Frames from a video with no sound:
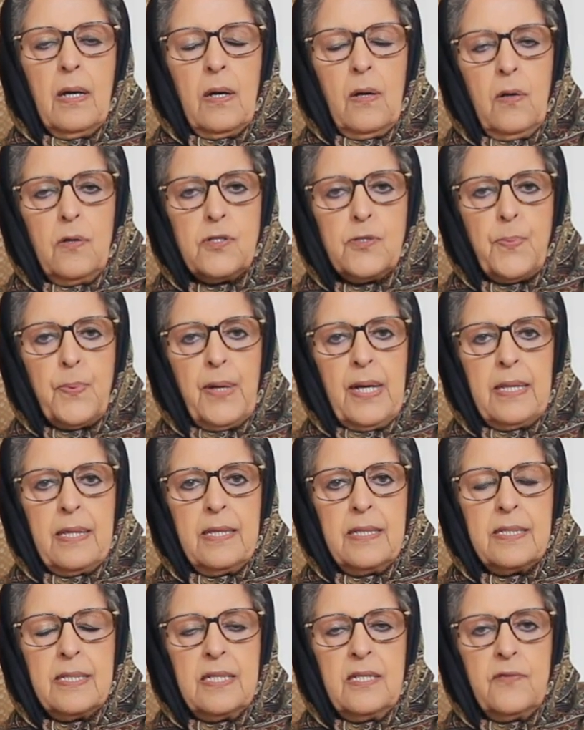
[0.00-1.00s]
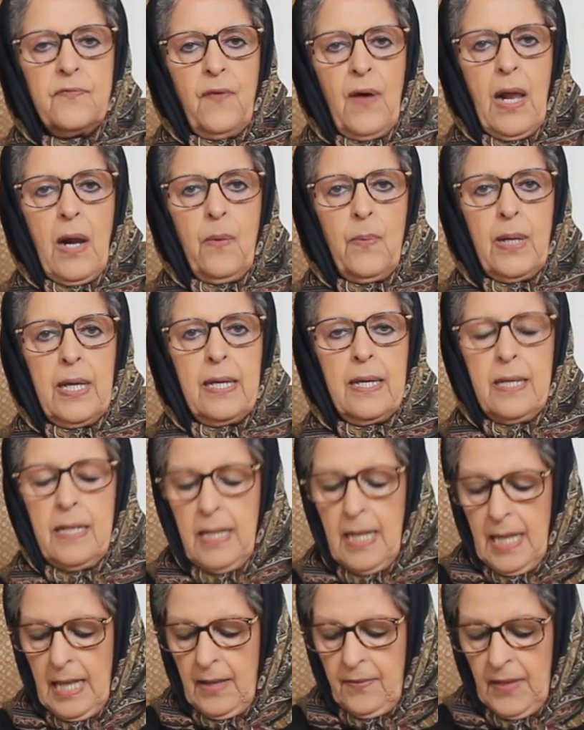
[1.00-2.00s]
close parentheses following
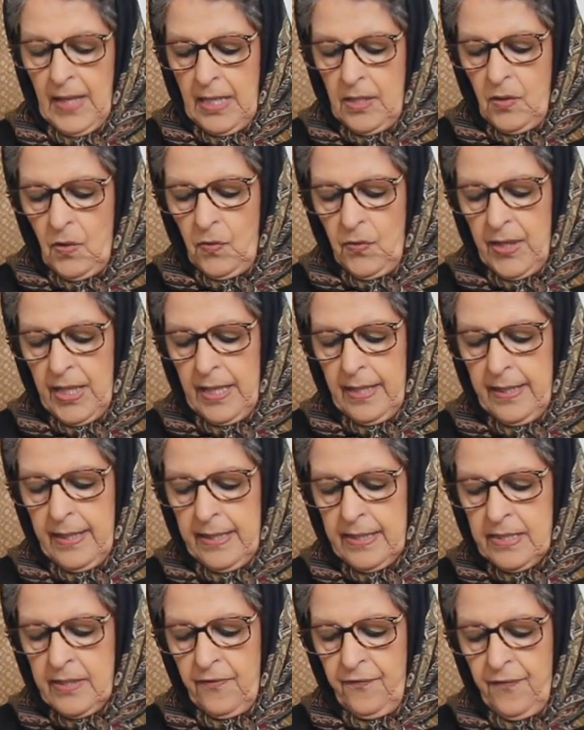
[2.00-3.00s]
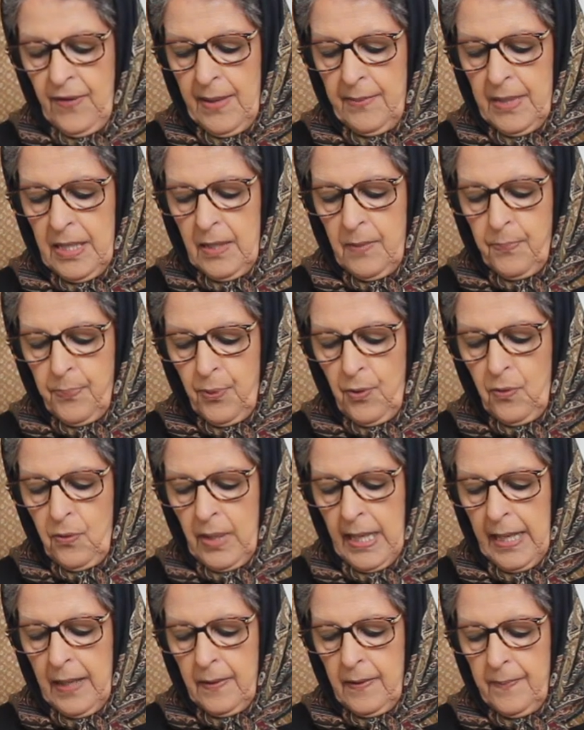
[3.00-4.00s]
it, they know that it is a feminine
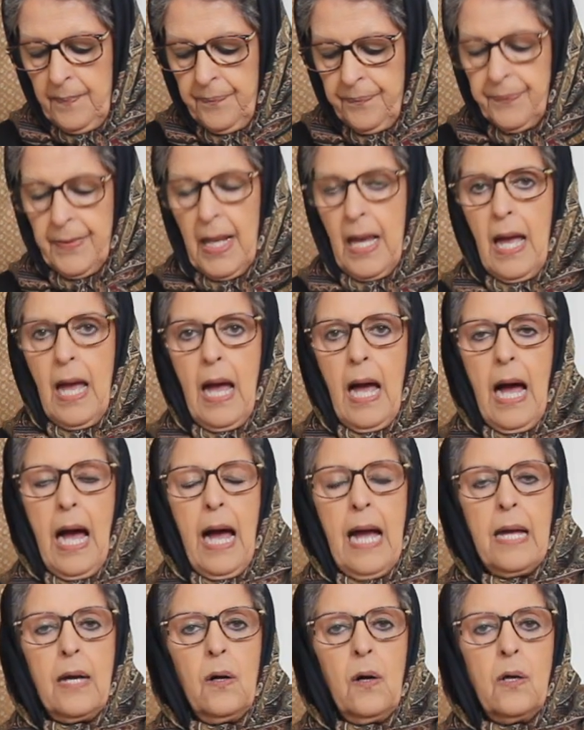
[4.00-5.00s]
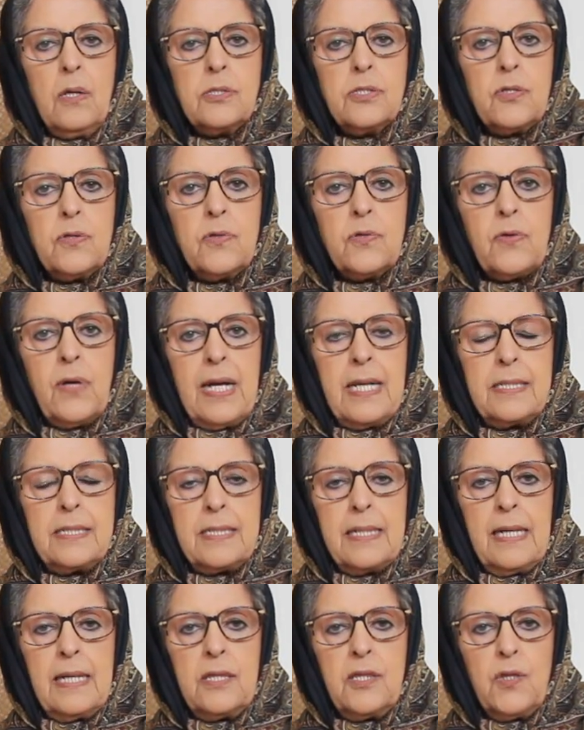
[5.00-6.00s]
pronoun. I also
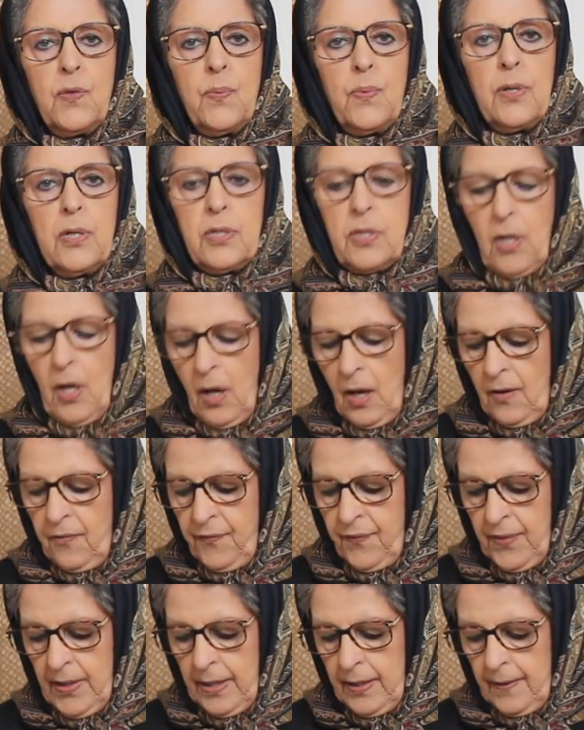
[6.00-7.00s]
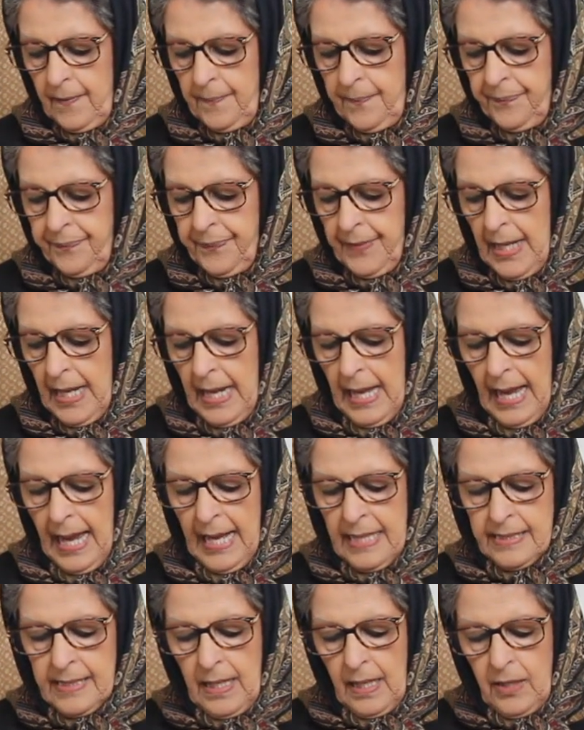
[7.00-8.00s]
translate the word kafir
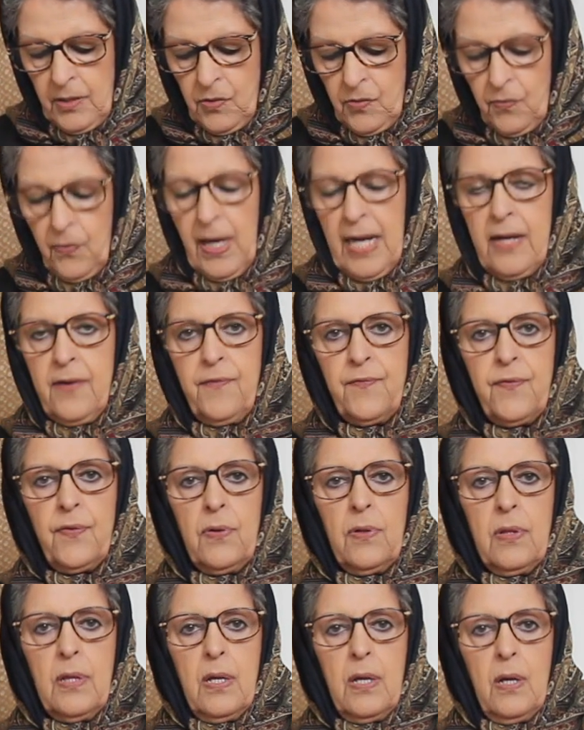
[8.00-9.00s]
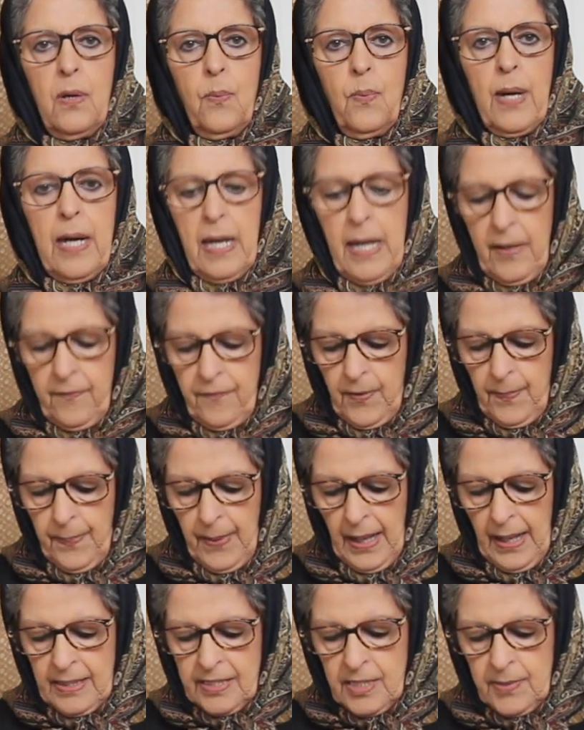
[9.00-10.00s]
as ungrateful wherever
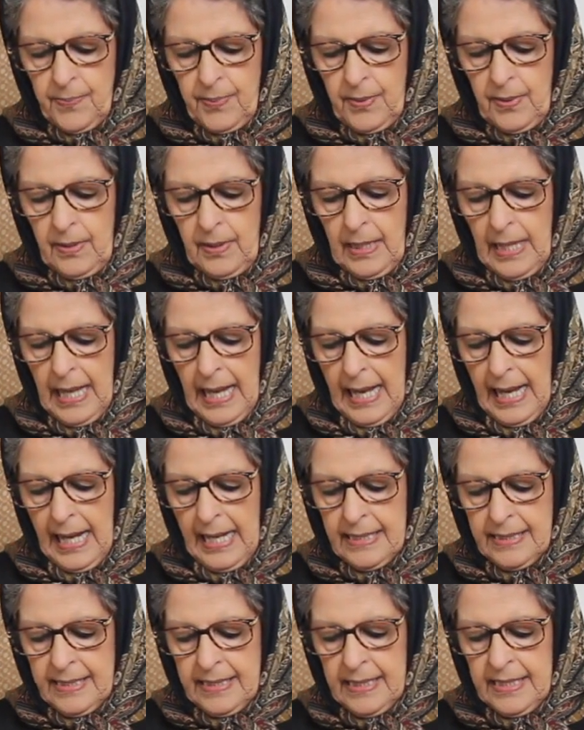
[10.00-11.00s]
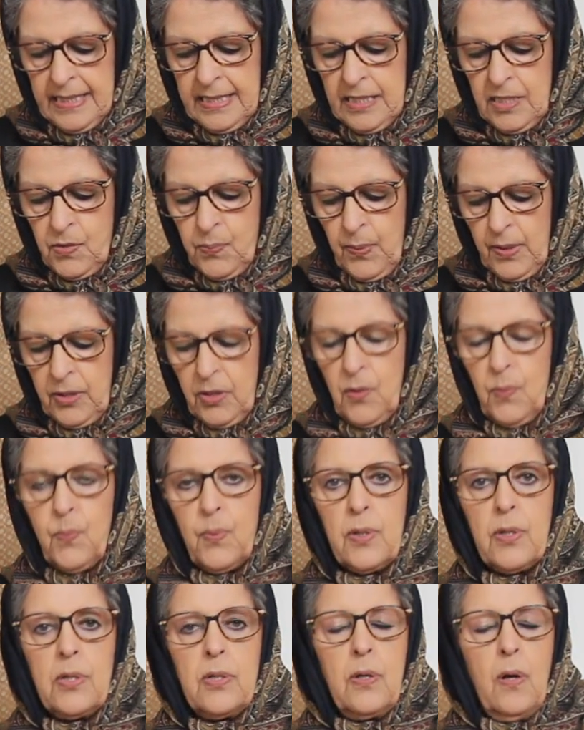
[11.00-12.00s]
possible, as this is what the
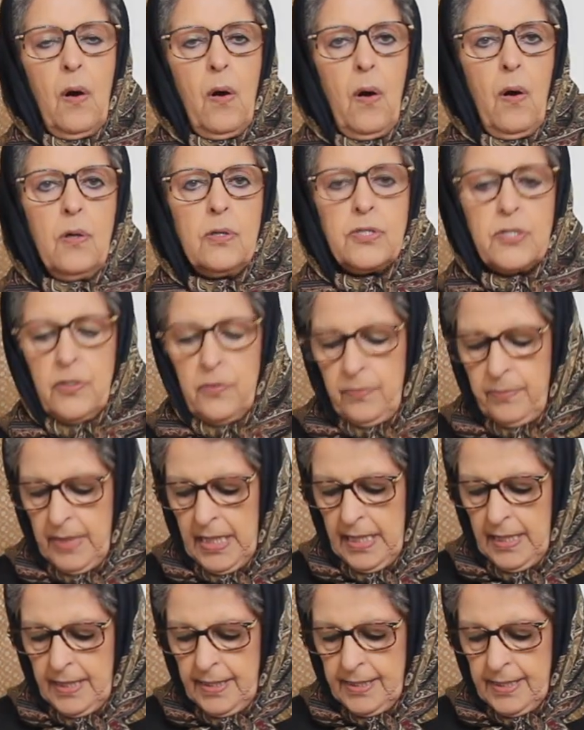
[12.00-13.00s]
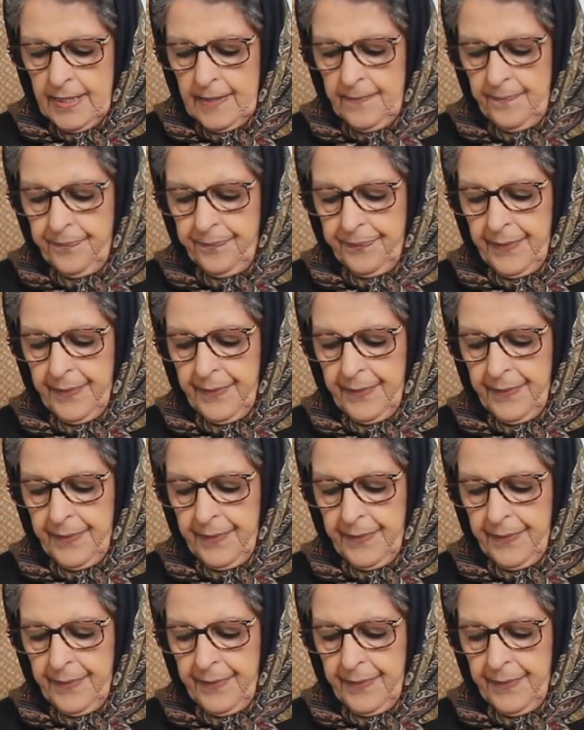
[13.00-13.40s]
word also means.